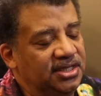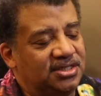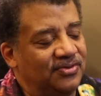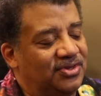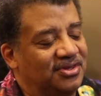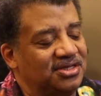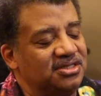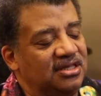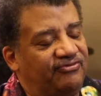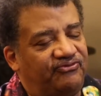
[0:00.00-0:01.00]
This
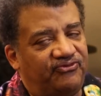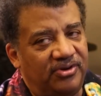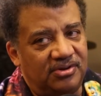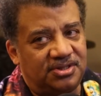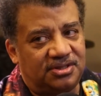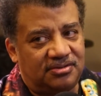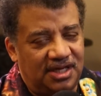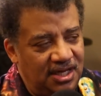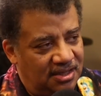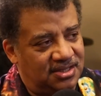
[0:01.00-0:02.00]
is the first
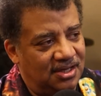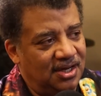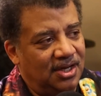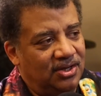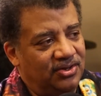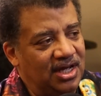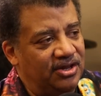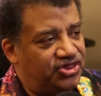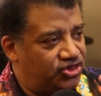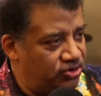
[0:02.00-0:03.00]
hint
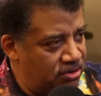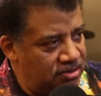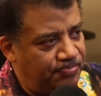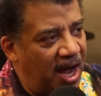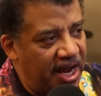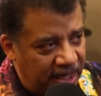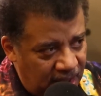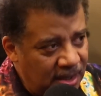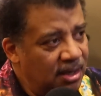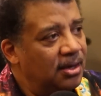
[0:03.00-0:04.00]
that a third
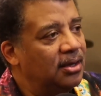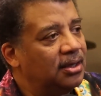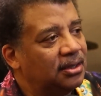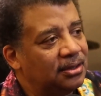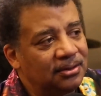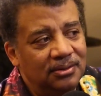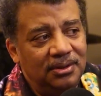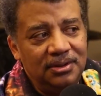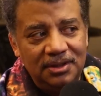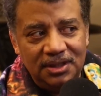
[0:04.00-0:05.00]
body
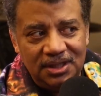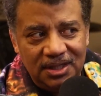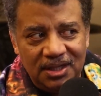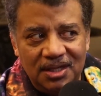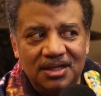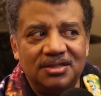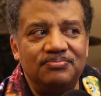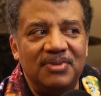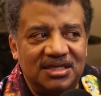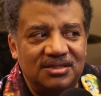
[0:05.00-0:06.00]

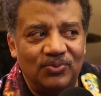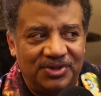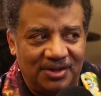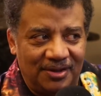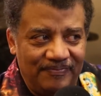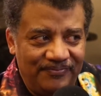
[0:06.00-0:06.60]
is messing with you.